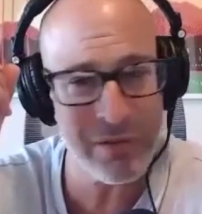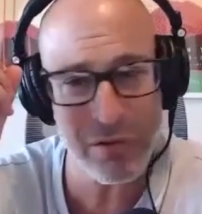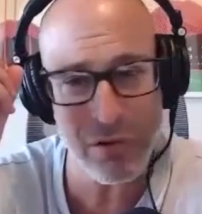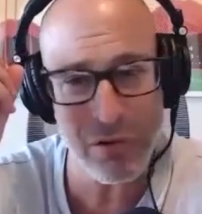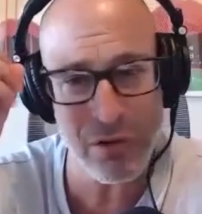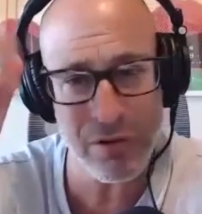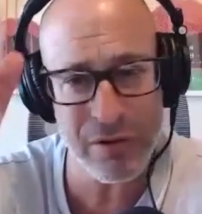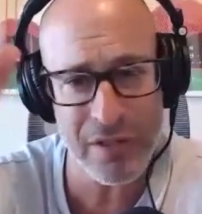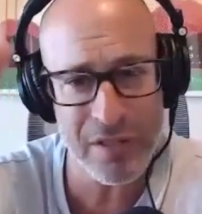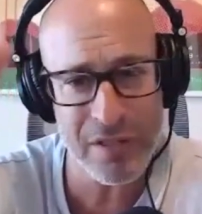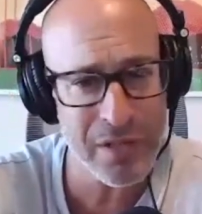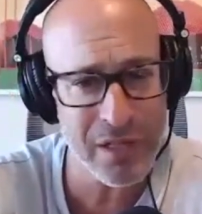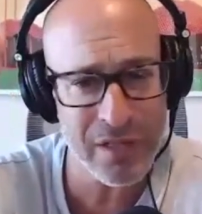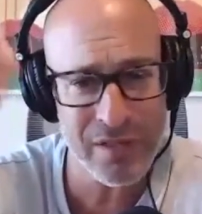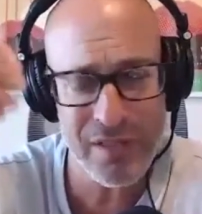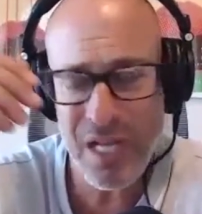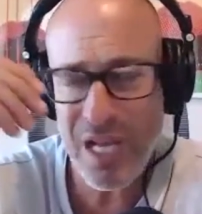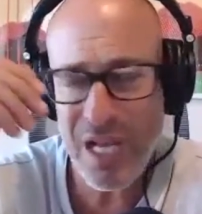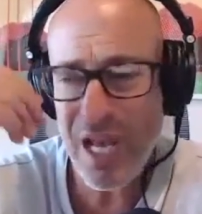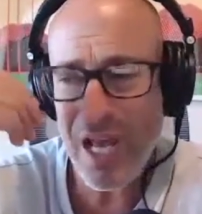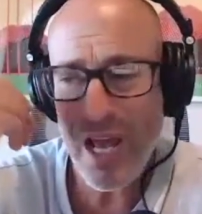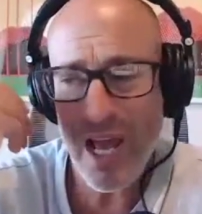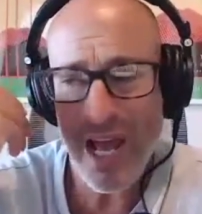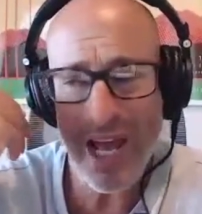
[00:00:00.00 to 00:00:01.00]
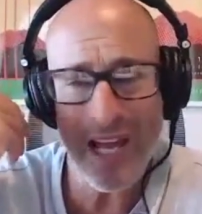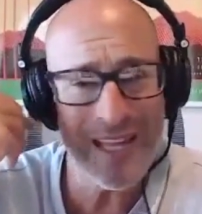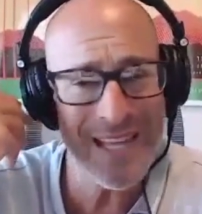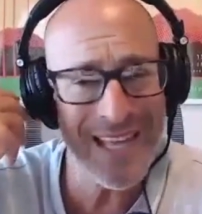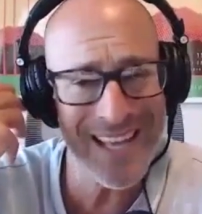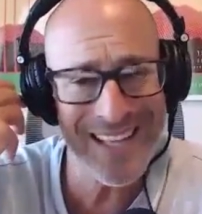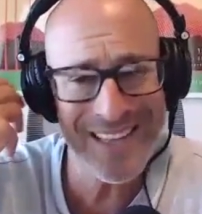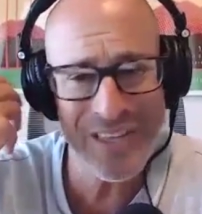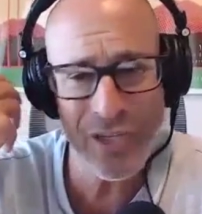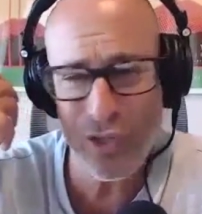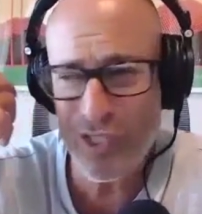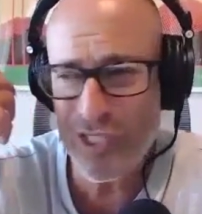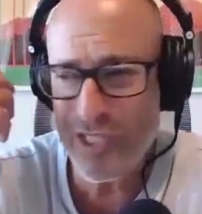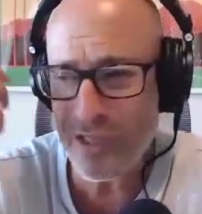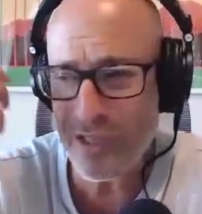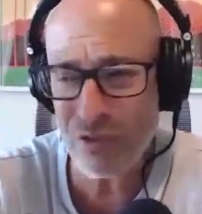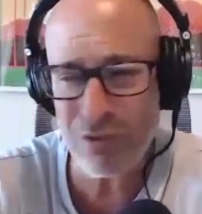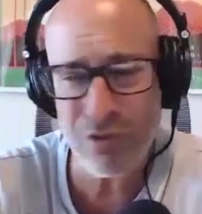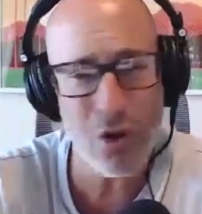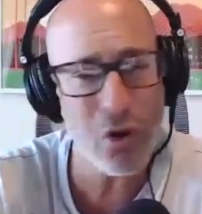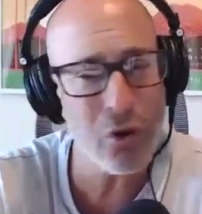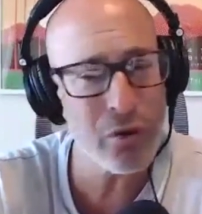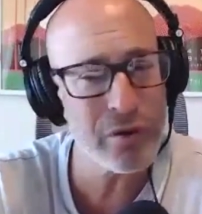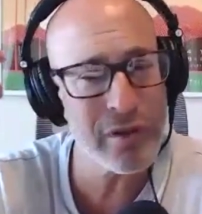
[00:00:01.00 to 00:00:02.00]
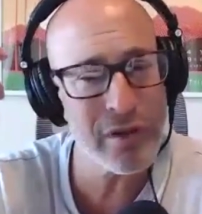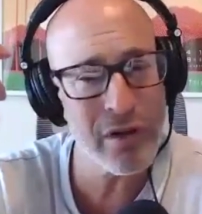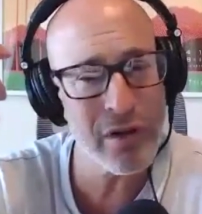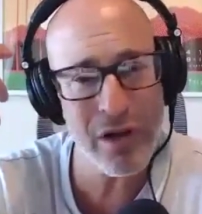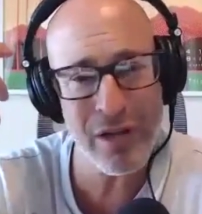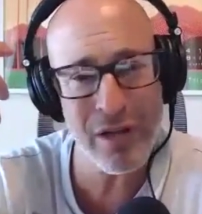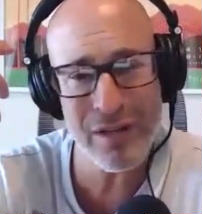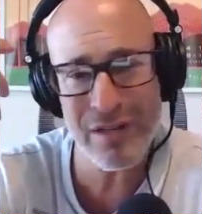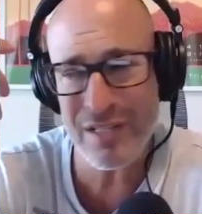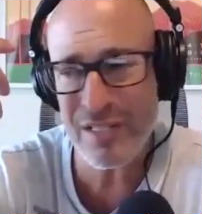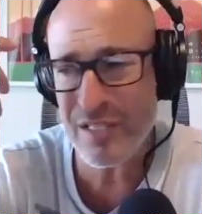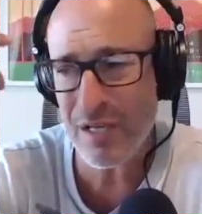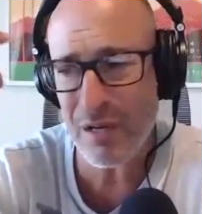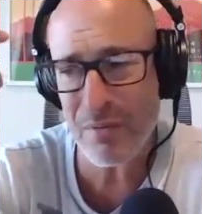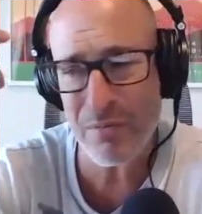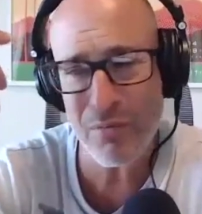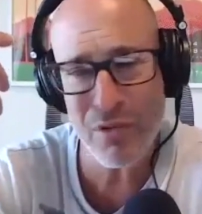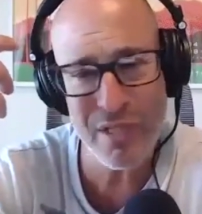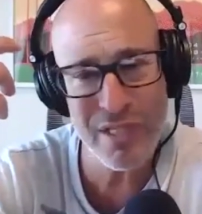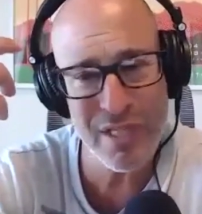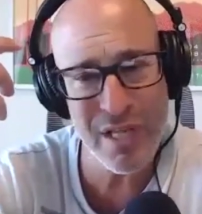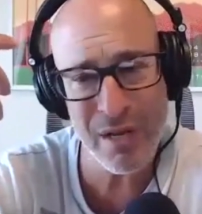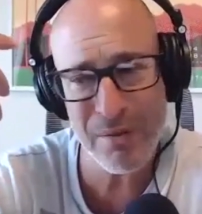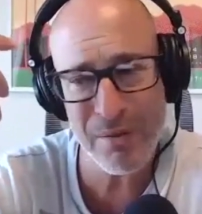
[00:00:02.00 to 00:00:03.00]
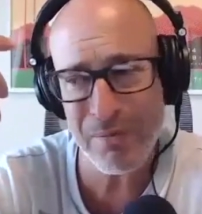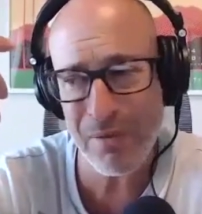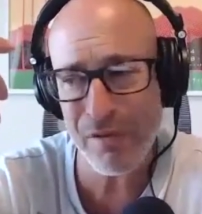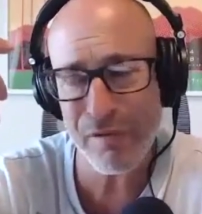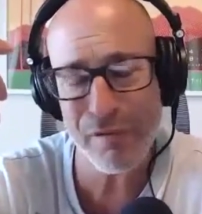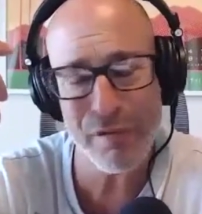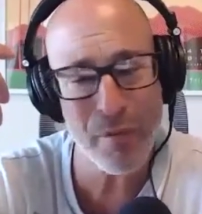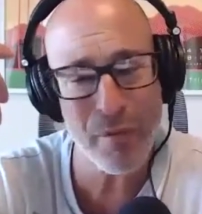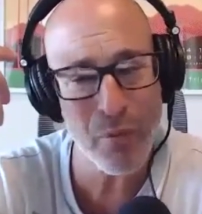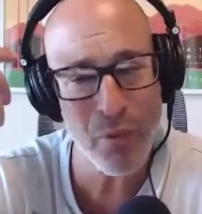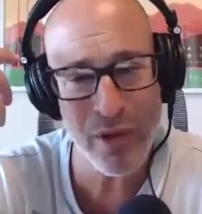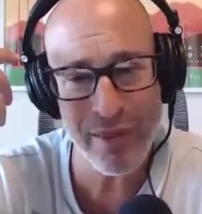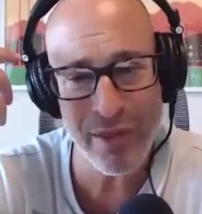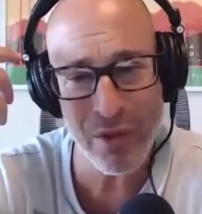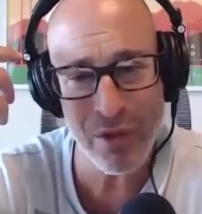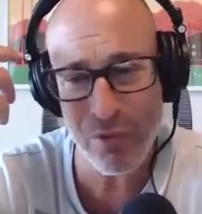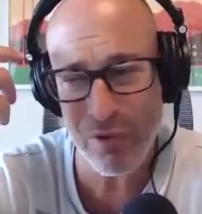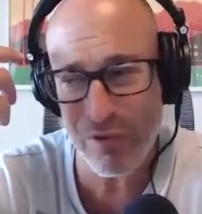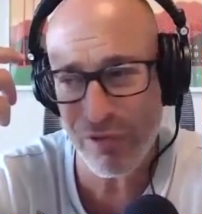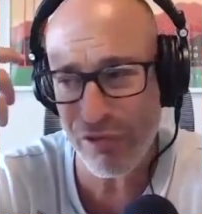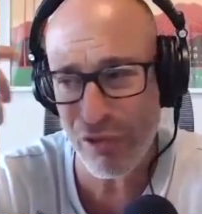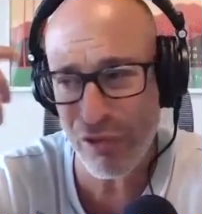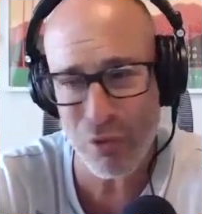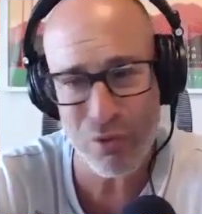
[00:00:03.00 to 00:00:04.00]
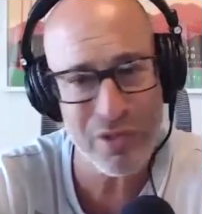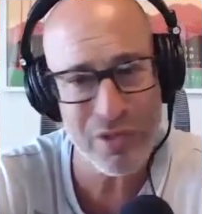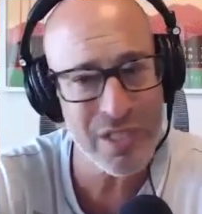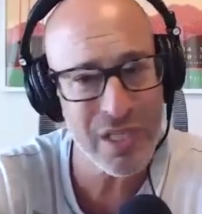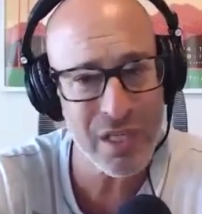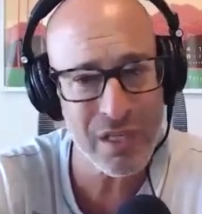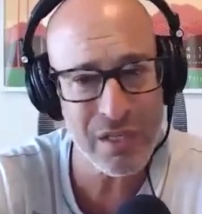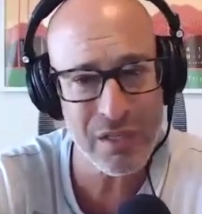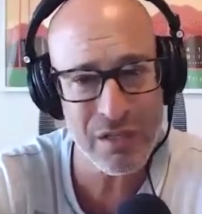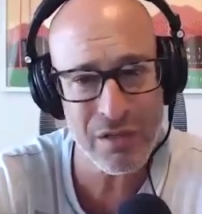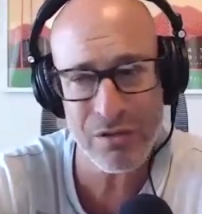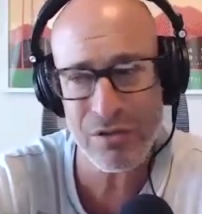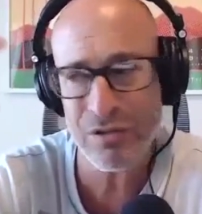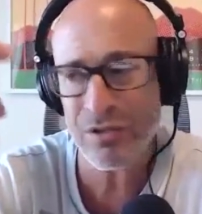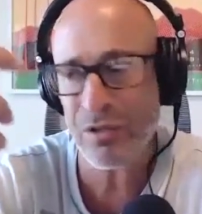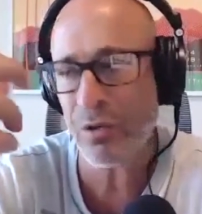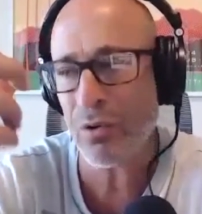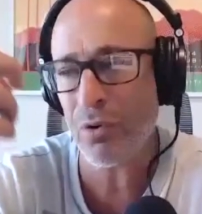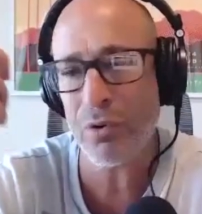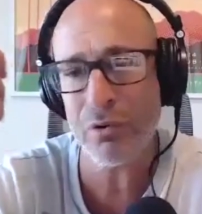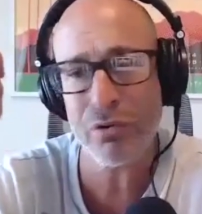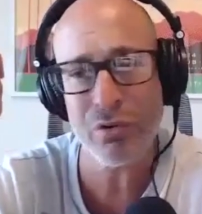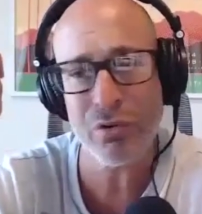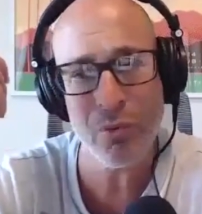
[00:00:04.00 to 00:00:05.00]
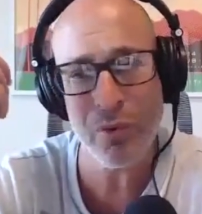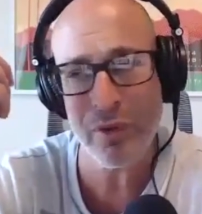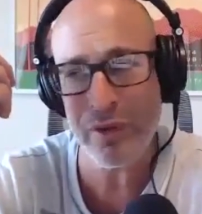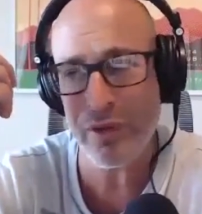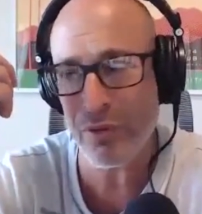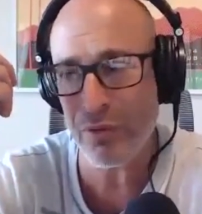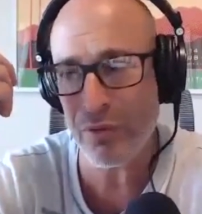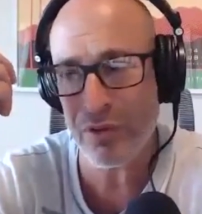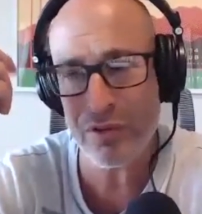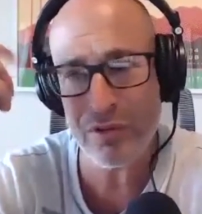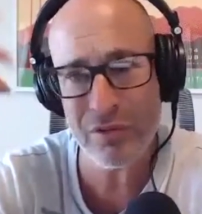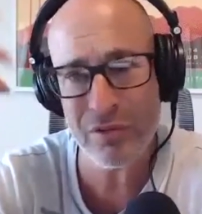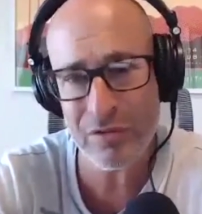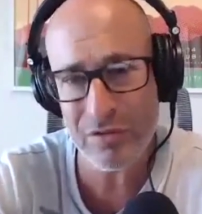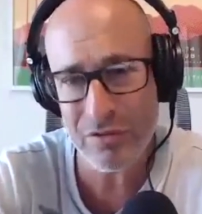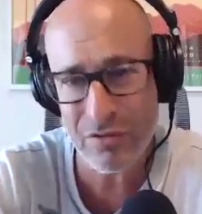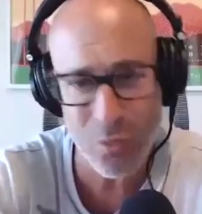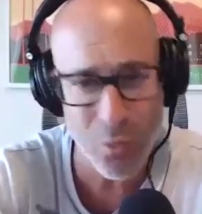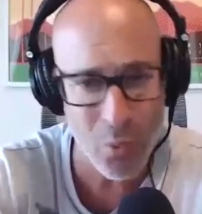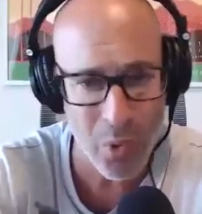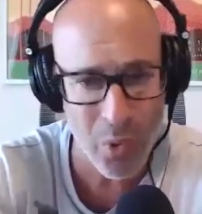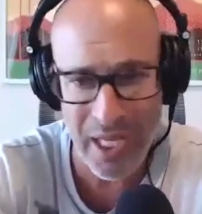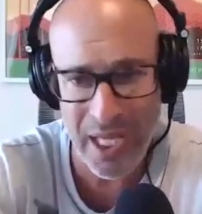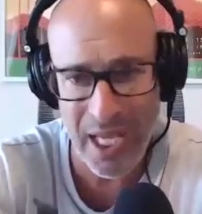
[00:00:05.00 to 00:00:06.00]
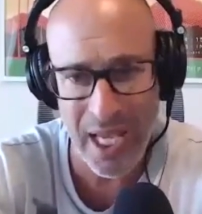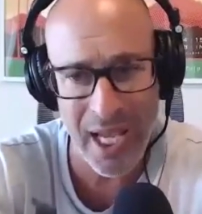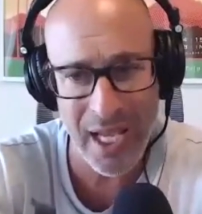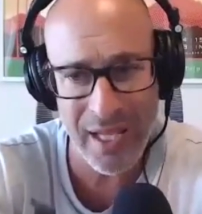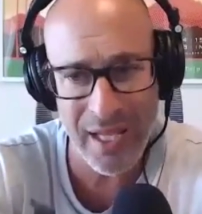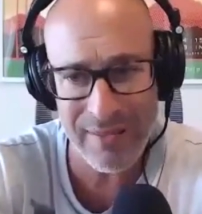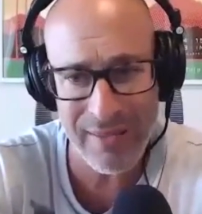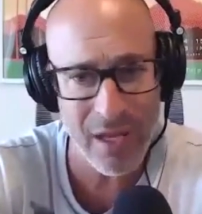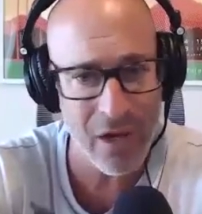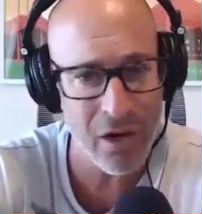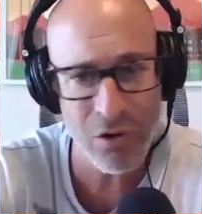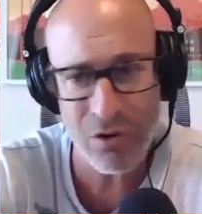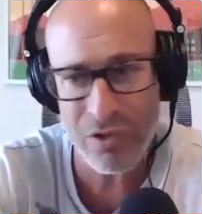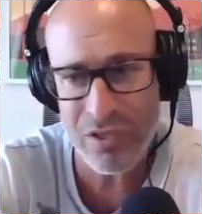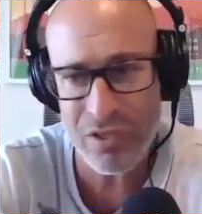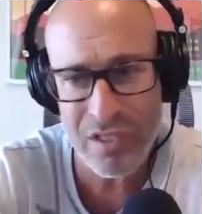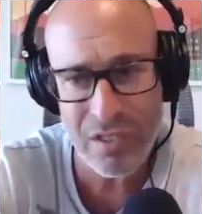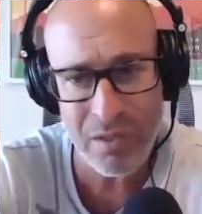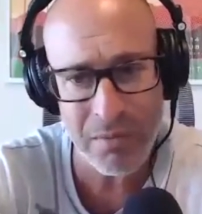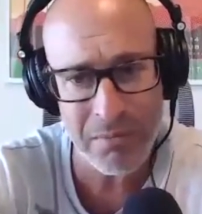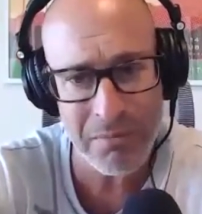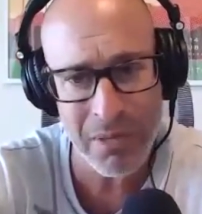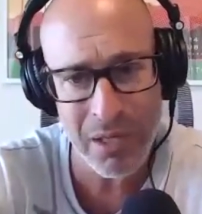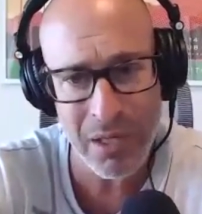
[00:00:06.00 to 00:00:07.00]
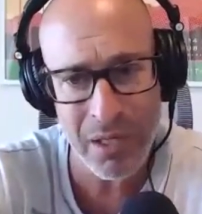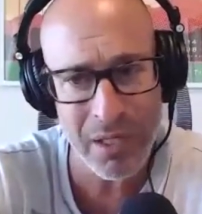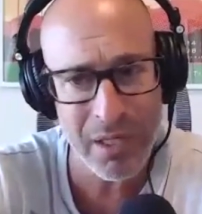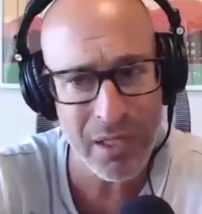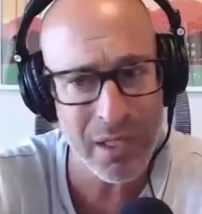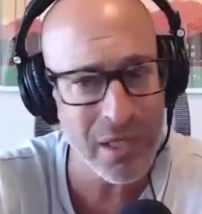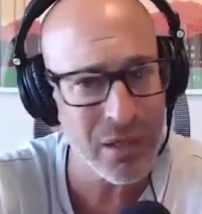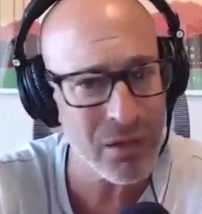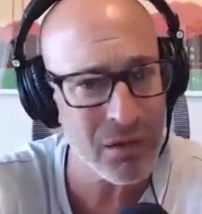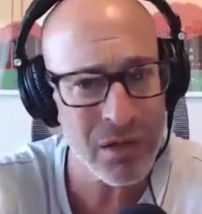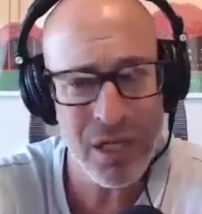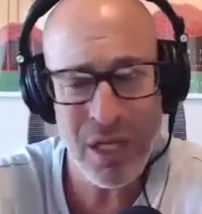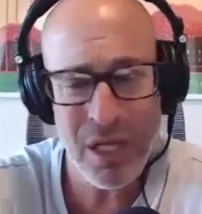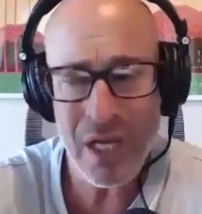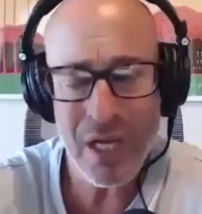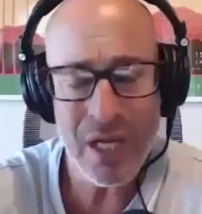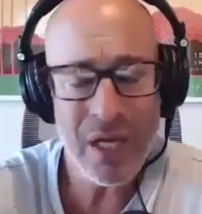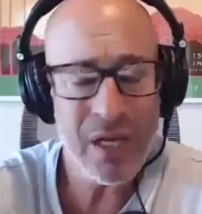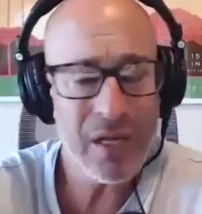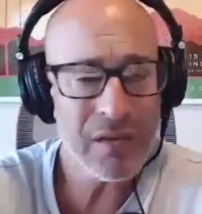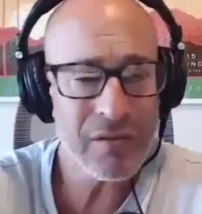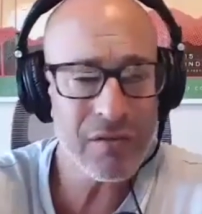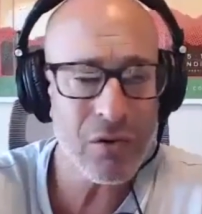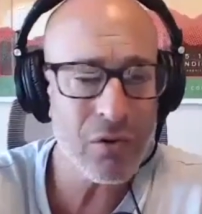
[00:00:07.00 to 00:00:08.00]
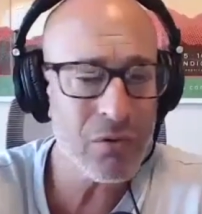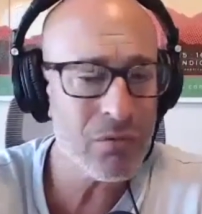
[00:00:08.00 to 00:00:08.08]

been to all these things, wow. and oh. yet they're still holding on to some resentment from when they were 13 years old or when they were mm-hmm. 28 and they hurt mm-hmm. somebody. Or mm-hmm.